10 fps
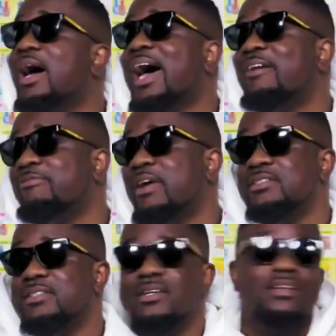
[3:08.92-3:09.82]
I have
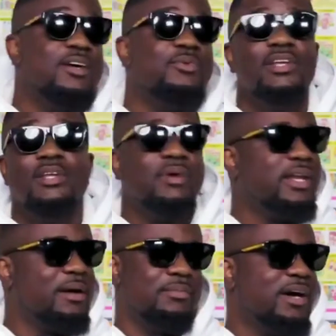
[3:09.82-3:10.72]
fans saying, no, we need money,
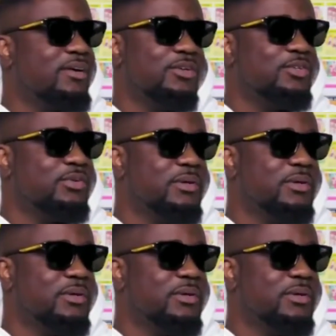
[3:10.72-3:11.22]
I'm not going to do it.